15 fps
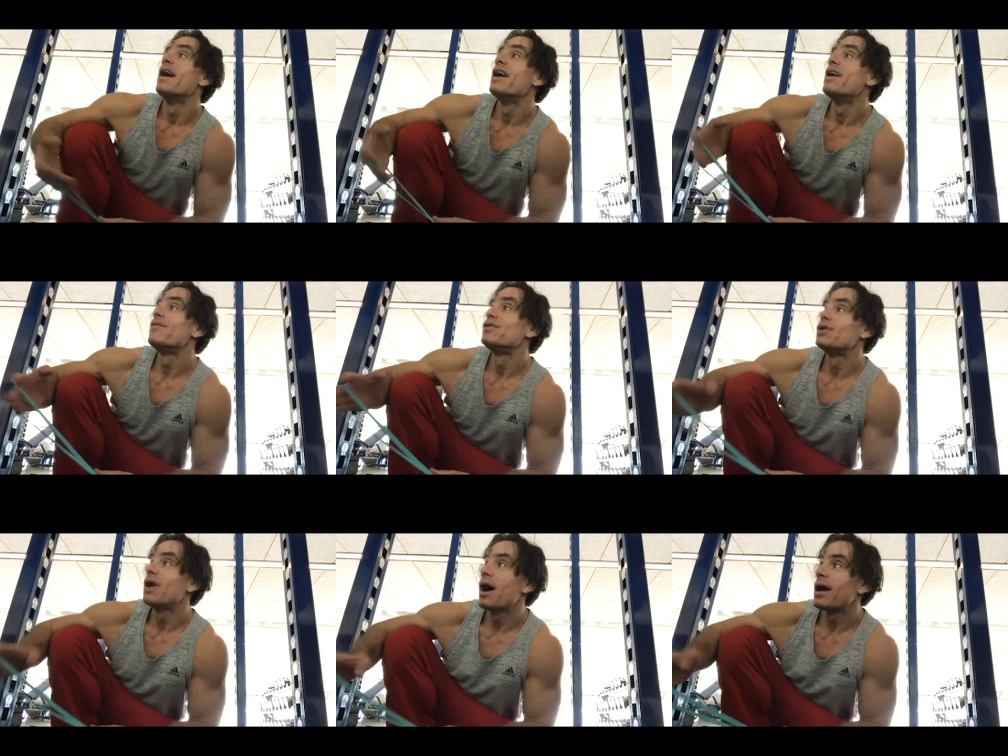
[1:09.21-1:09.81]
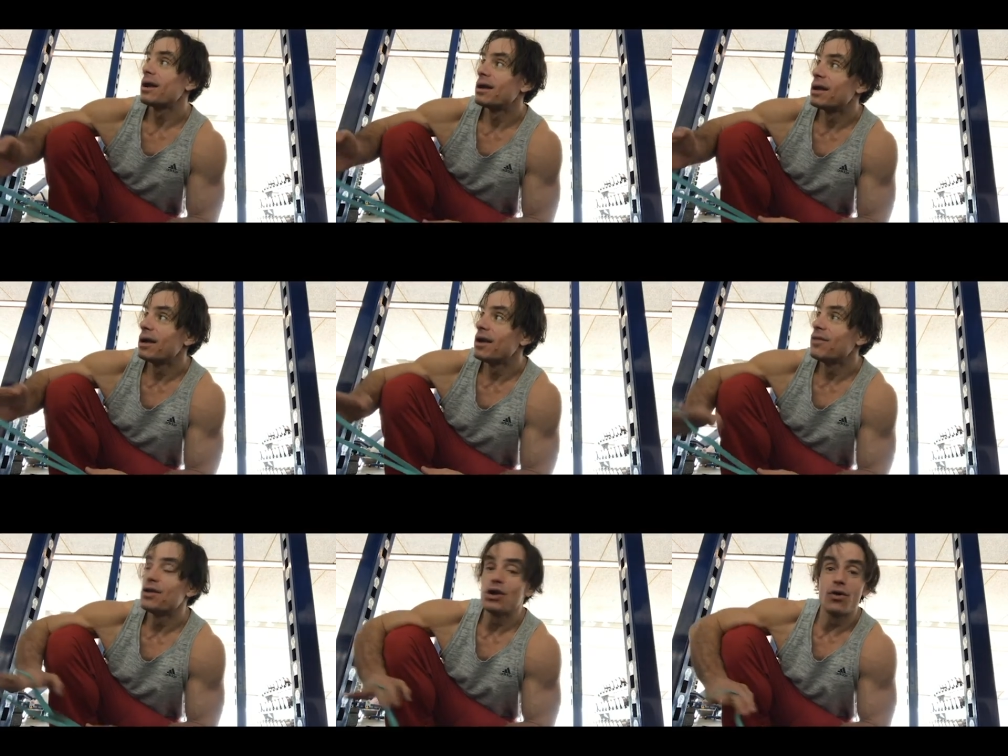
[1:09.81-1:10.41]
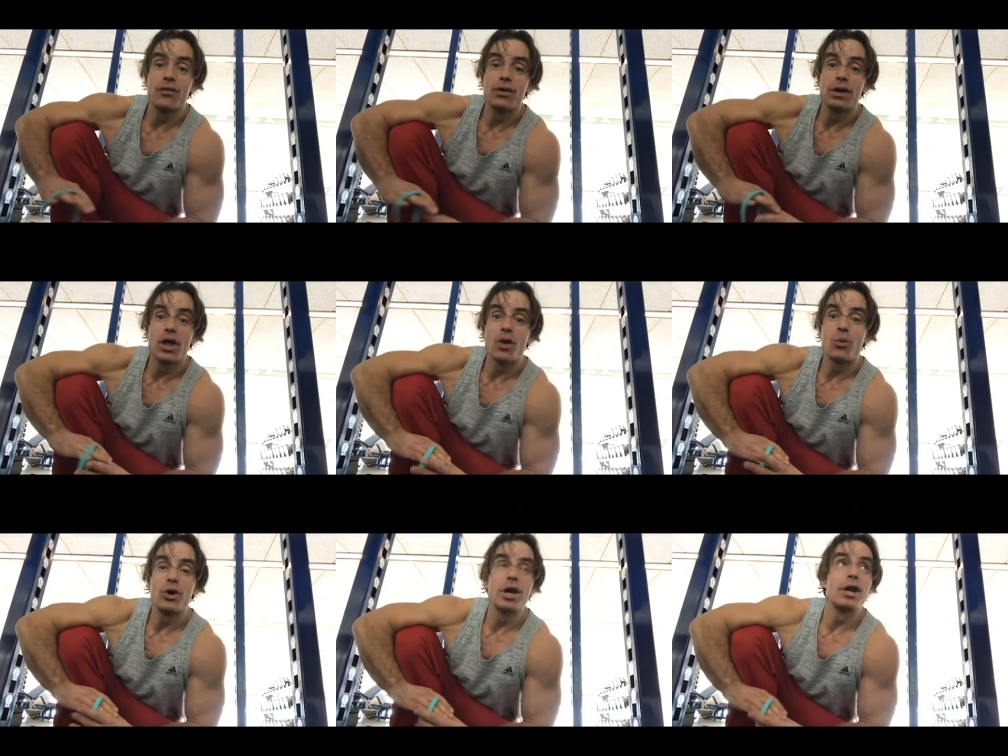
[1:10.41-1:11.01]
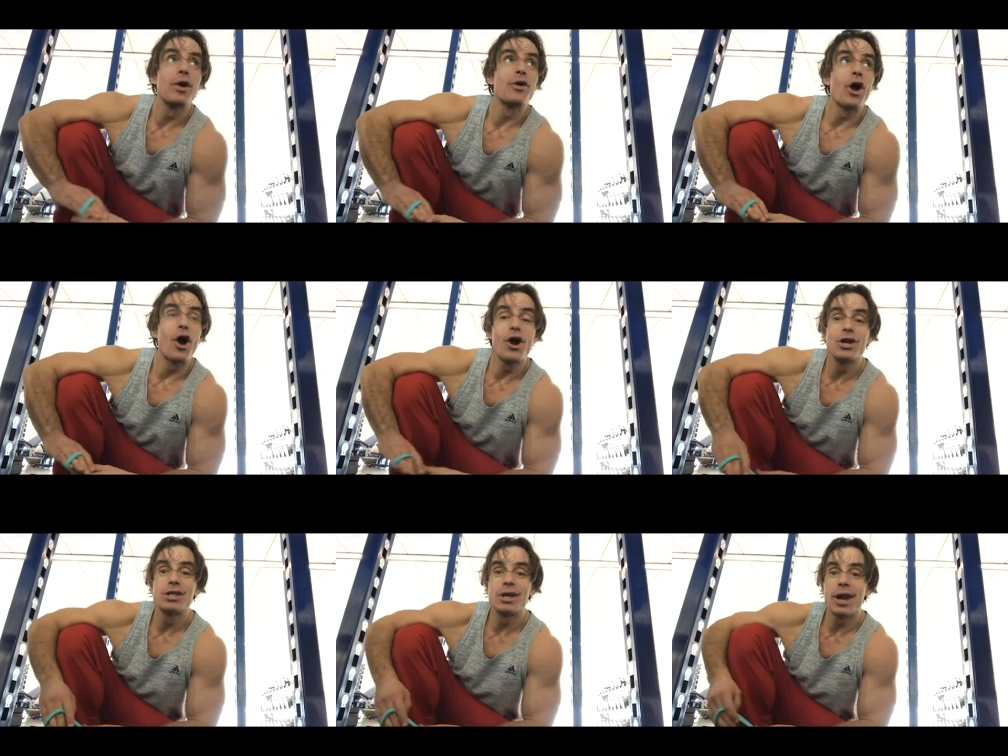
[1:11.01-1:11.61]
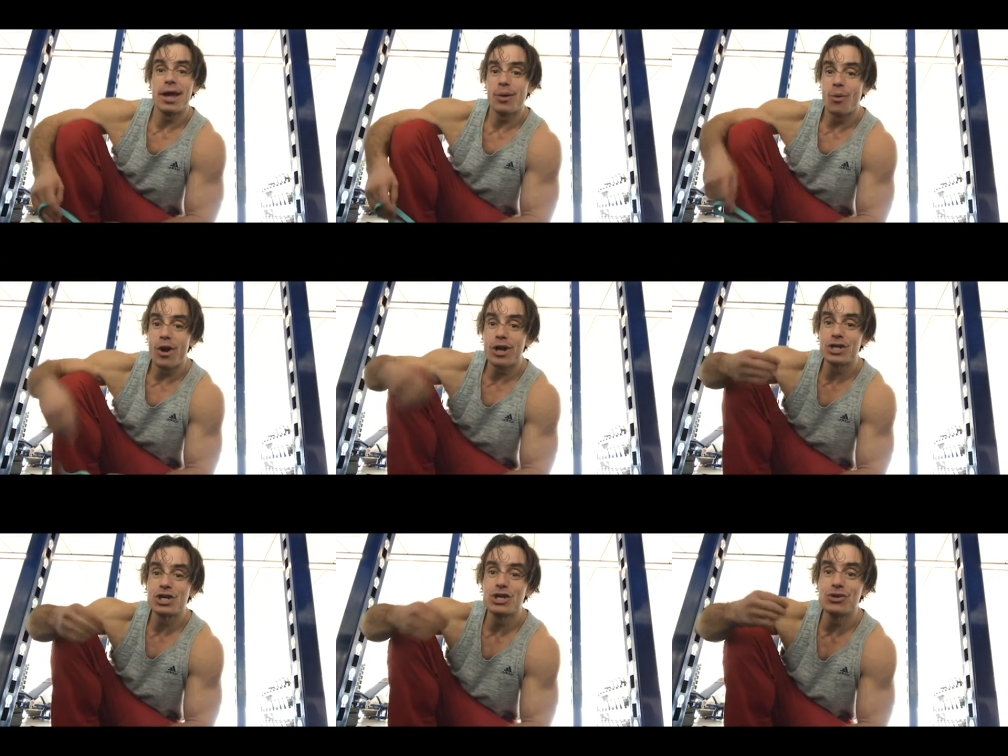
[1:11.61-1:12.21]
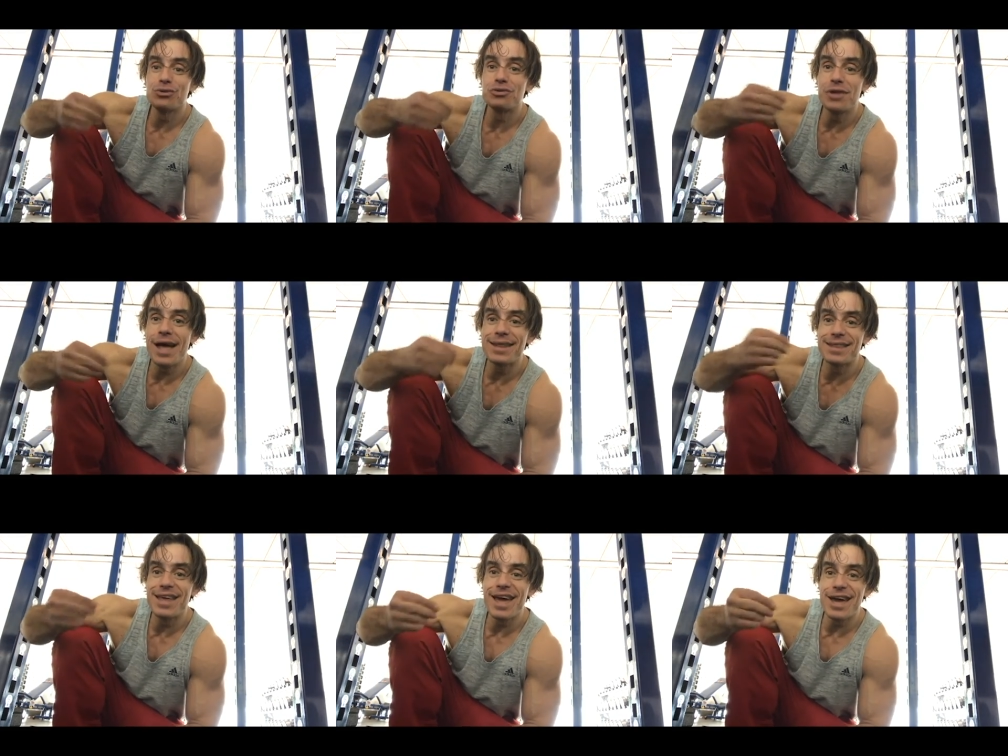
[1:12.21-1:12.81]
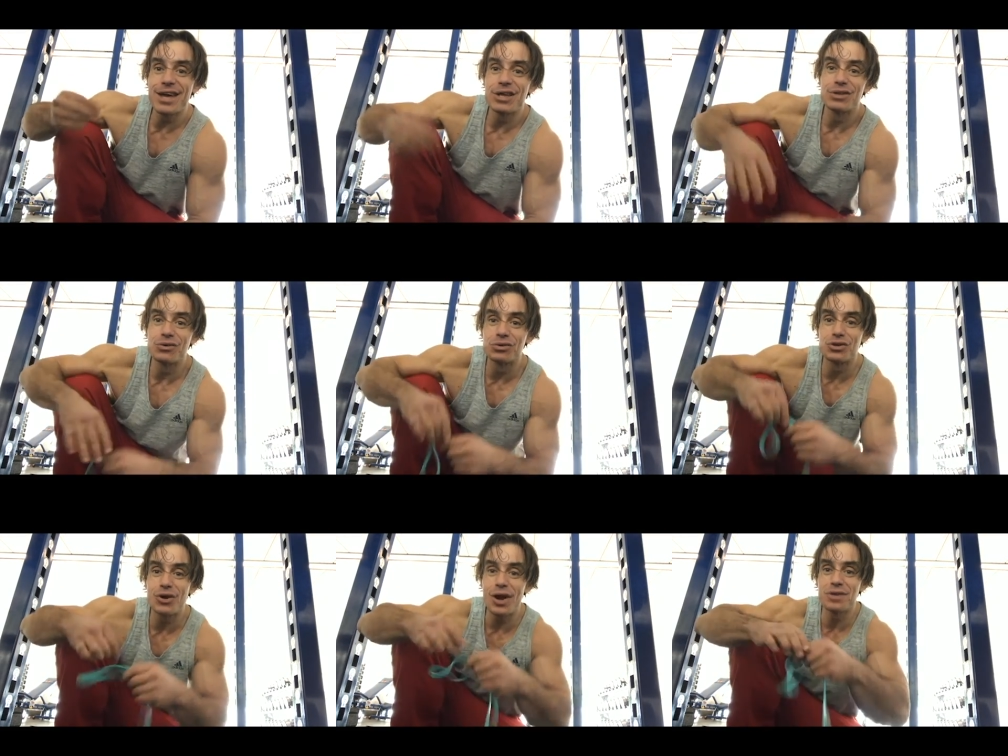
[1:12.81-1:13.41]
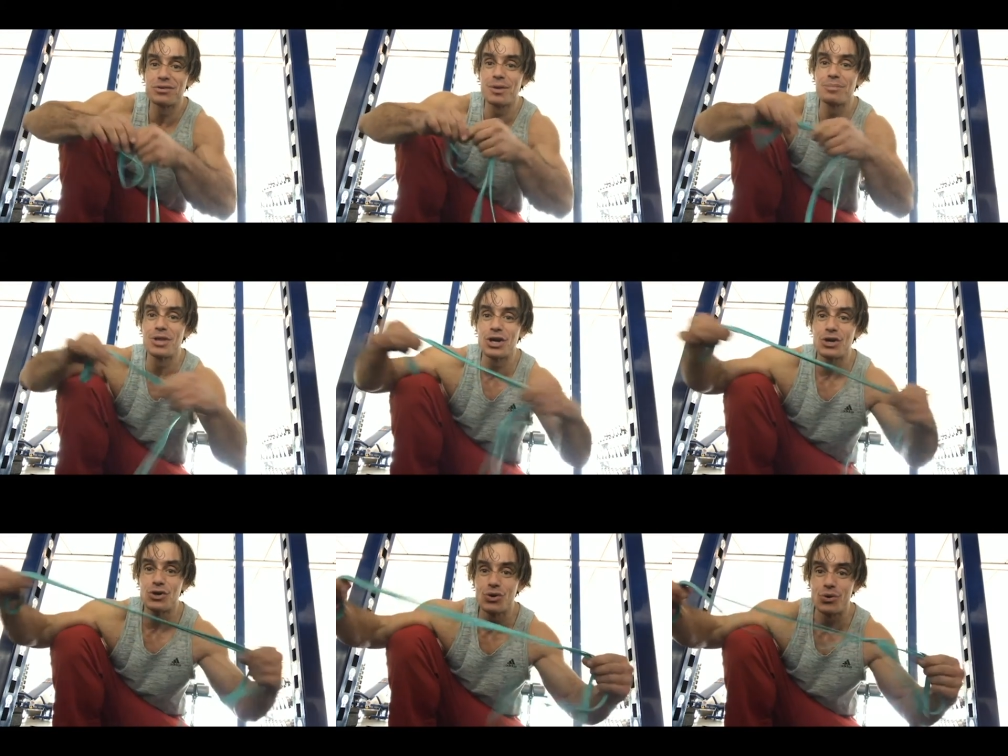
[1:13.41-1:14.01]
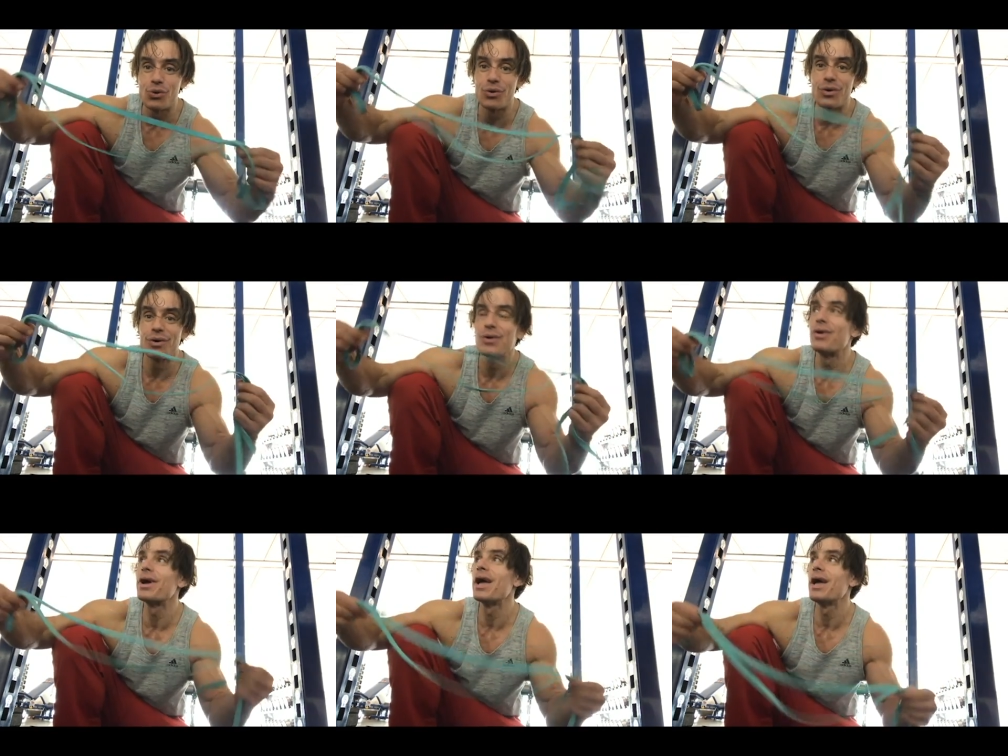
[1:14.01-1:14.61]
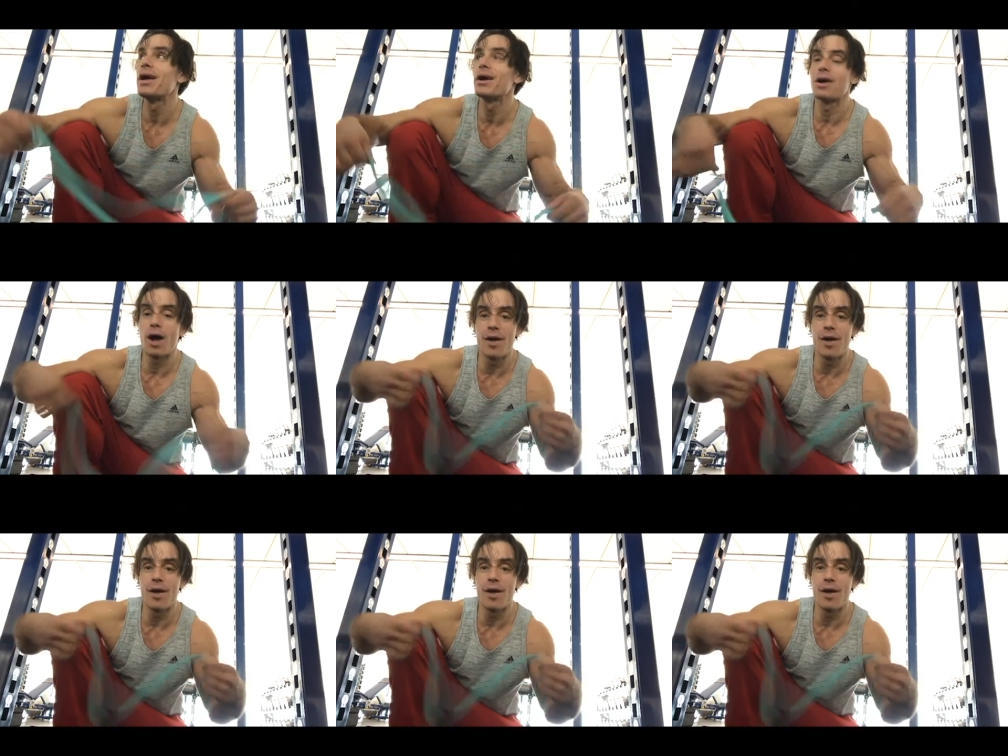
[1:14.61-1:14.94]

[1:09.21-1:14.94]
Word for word: If you got if you don't feel like working out hard today, why don't you use that day to try something new, okay?